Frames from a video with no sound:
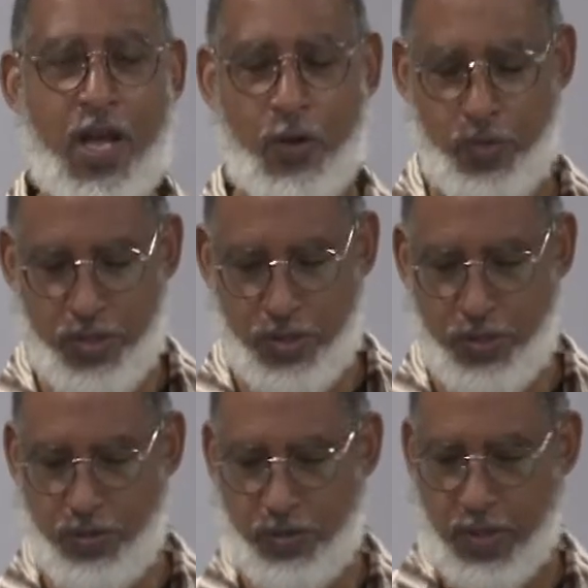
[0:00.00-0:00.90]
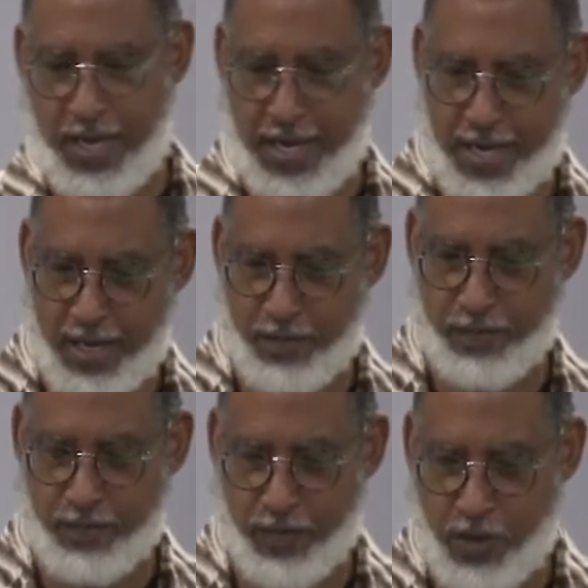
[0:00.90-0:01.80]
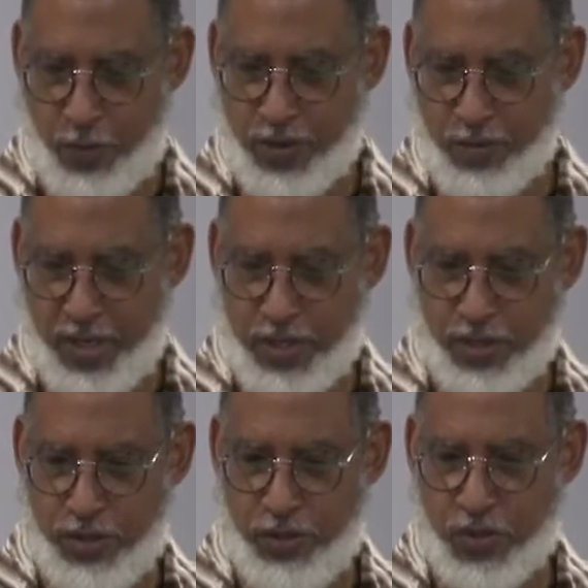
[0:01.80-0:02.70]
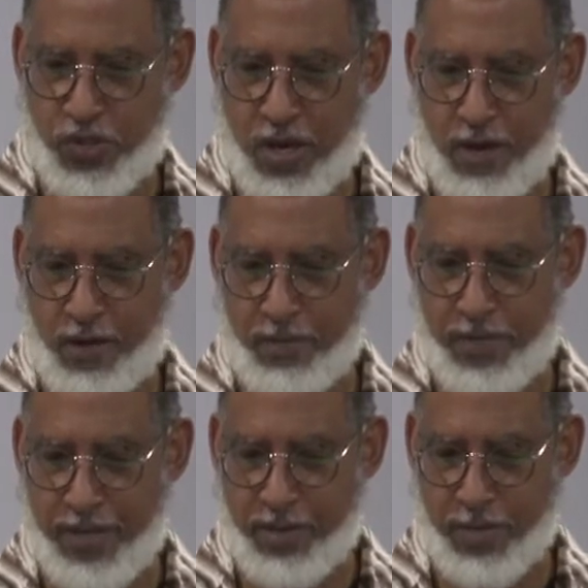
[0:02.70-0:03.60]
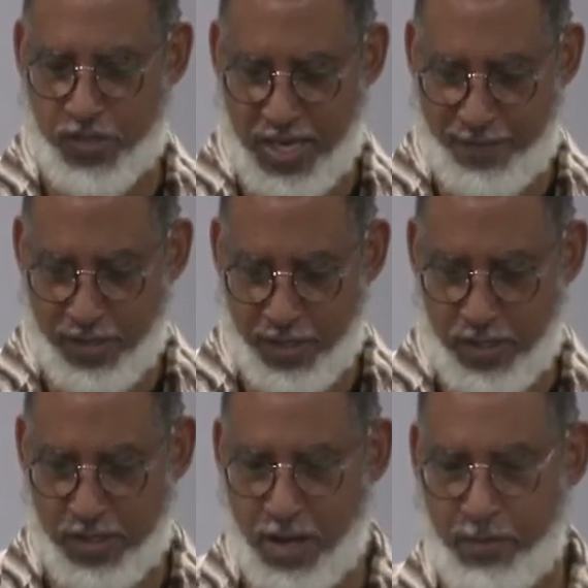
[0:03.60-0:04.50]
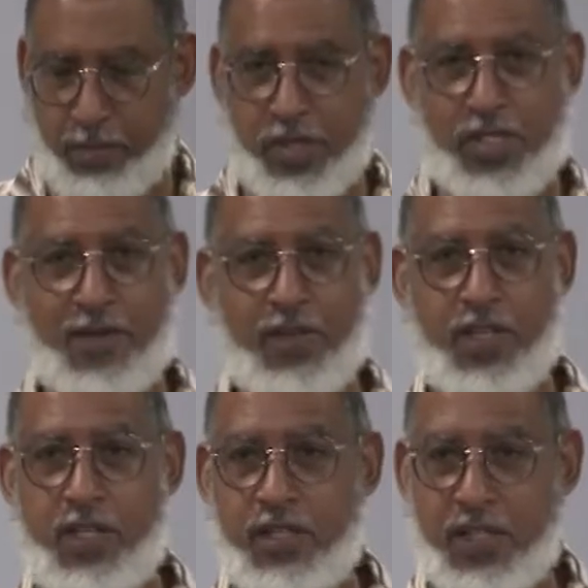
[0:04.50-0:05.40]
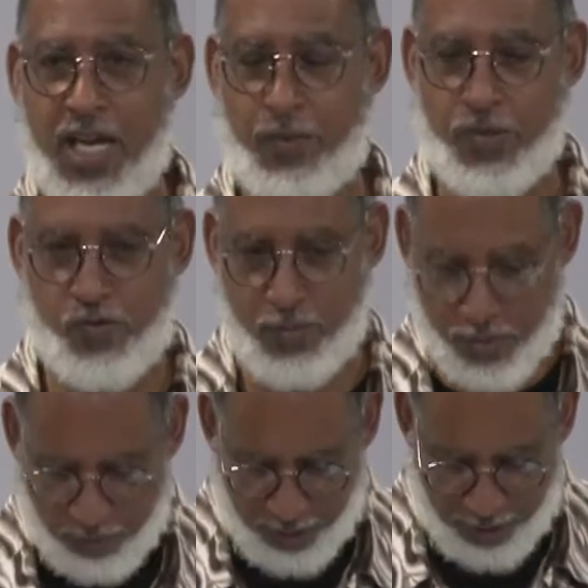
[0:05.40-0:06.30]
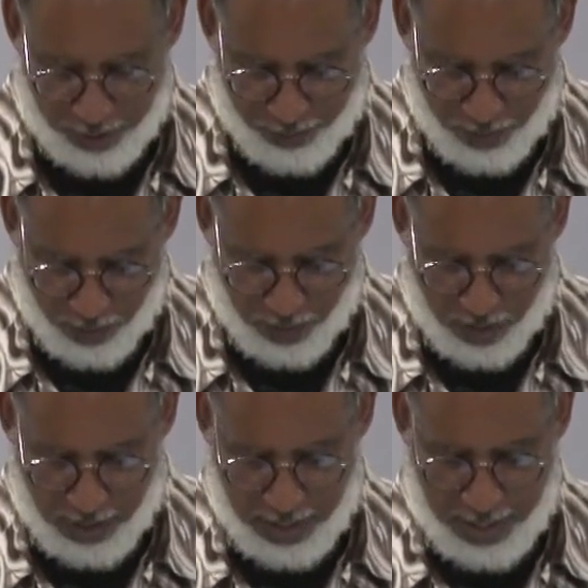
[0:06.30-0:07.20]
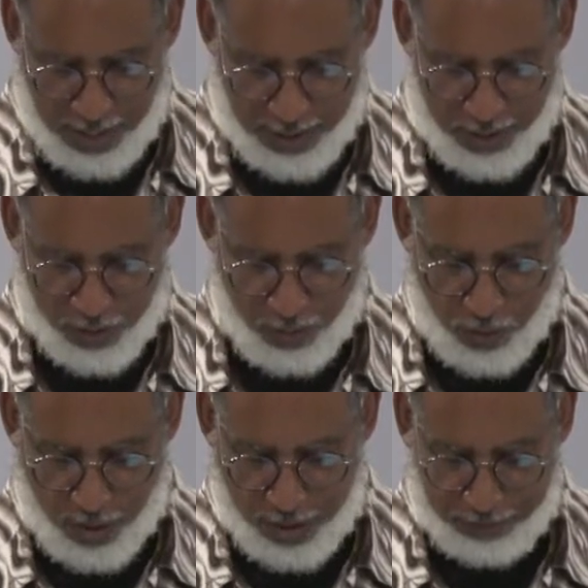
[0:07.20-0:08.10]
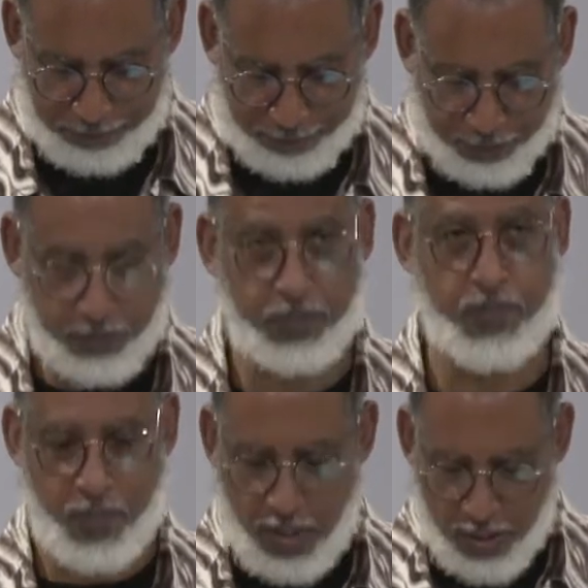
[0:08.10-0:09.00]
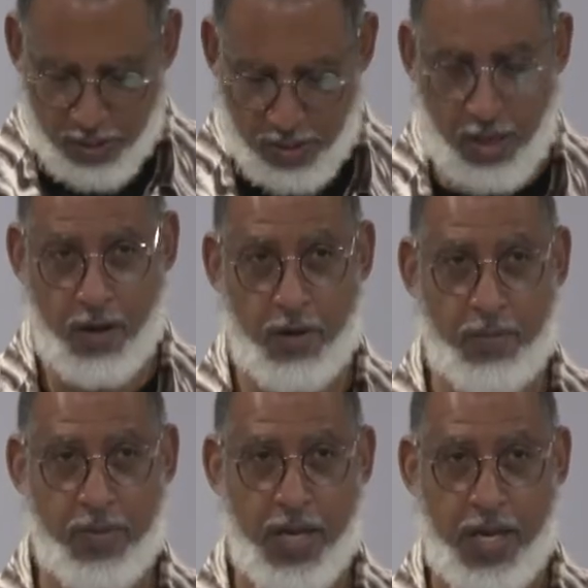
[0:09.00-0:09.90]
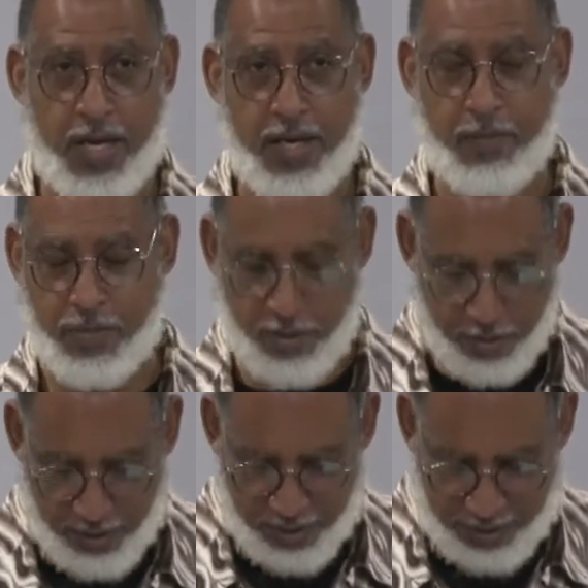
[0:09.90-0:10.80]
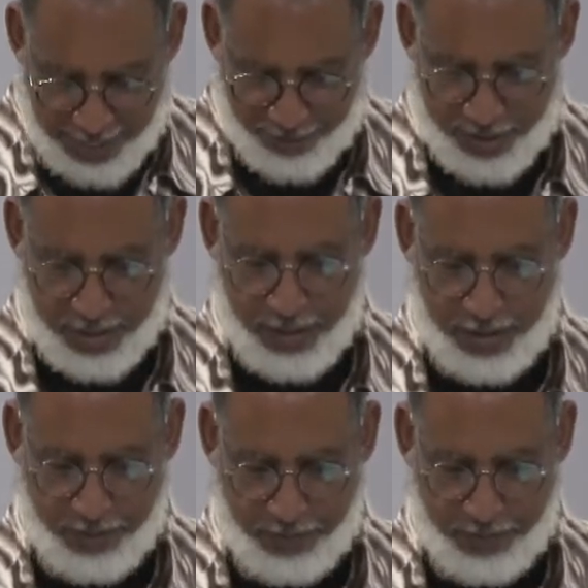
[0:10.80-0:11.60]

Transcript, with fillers: Would you um, go with me to Psalm number 70. Psalm number 70. This is our scripture reading for this morning. Psalm number 70.